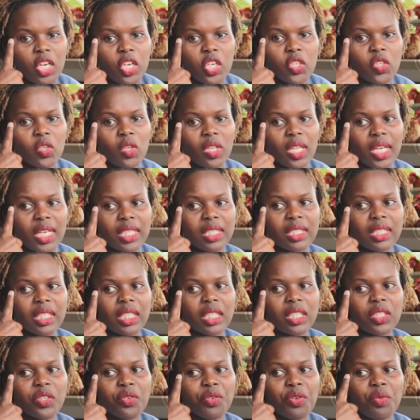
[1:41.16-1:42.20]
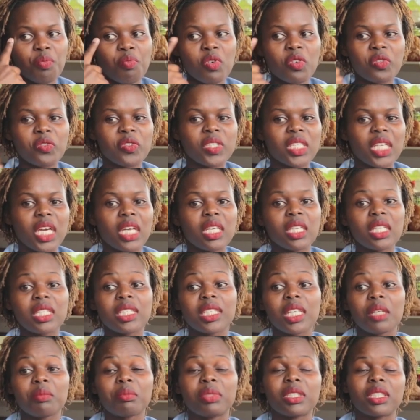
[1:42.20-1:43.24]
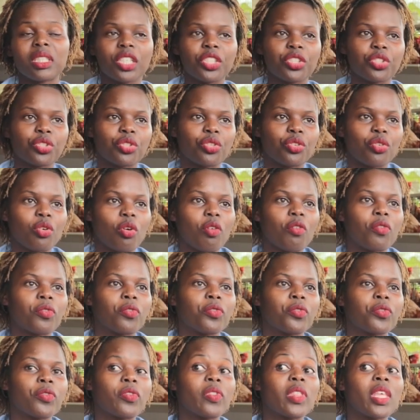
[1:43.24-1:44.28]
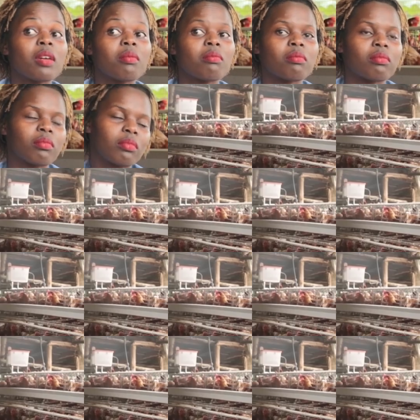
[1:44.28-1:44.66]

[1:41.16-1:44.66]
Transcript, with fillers: so that it removes any temptation of them